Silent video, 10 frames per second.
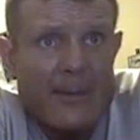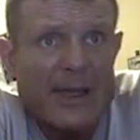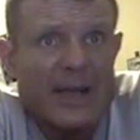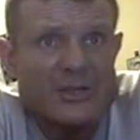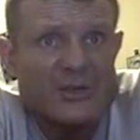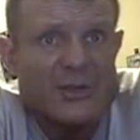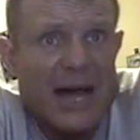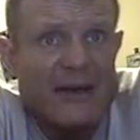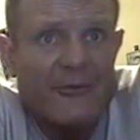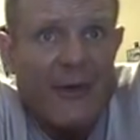Because you're
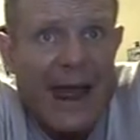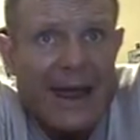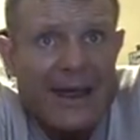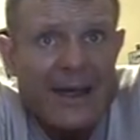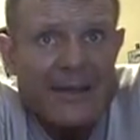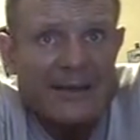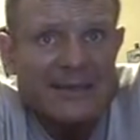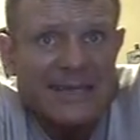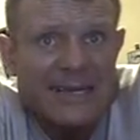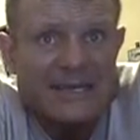Don Frye,
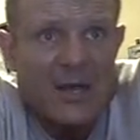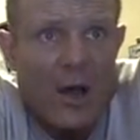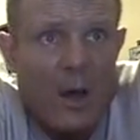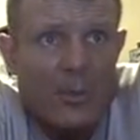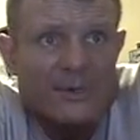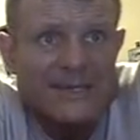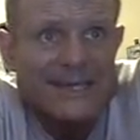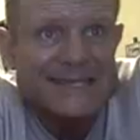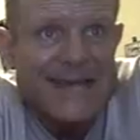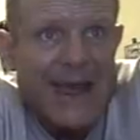this leads to almost
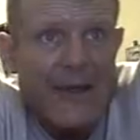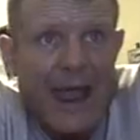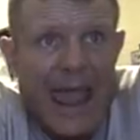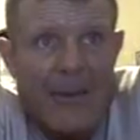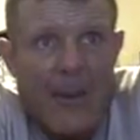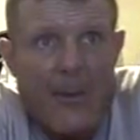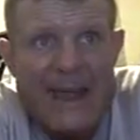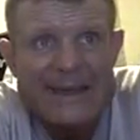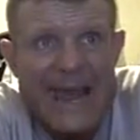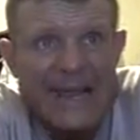the entire
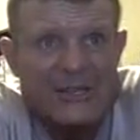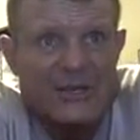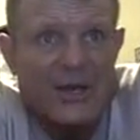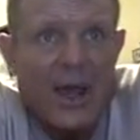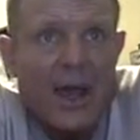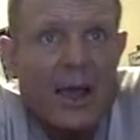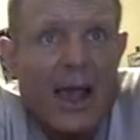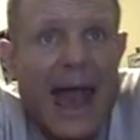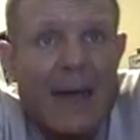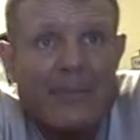MMA nation
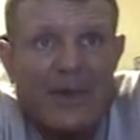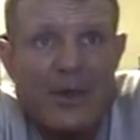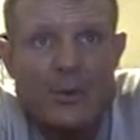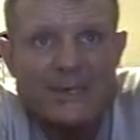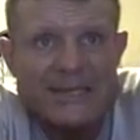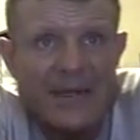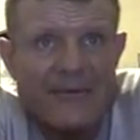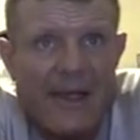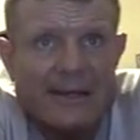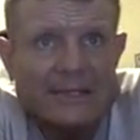copying you with
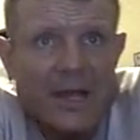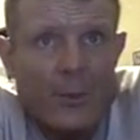Stevia,